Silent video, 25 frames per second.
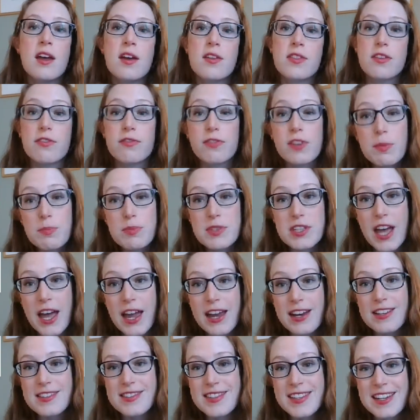The flip
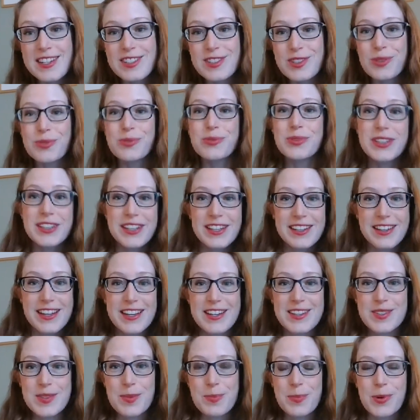side is that I don't really
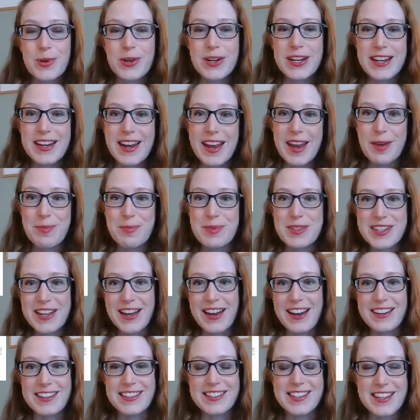like supporting
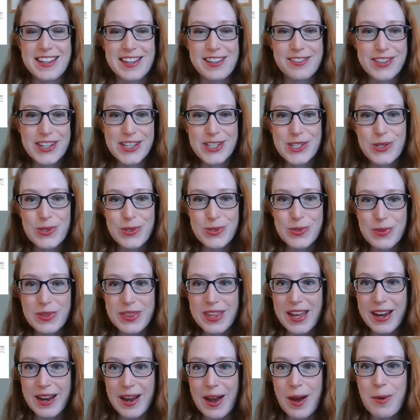Amazon because I have issues with
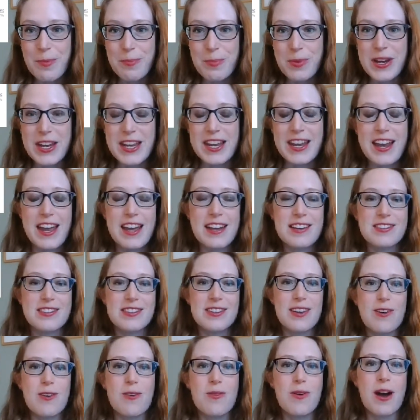that company, and
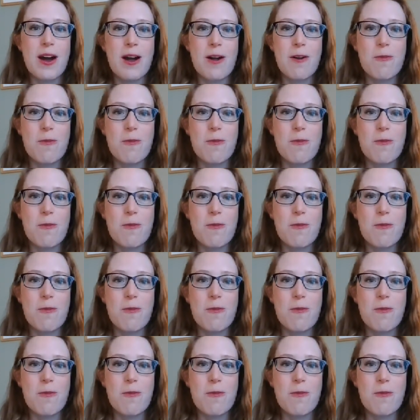so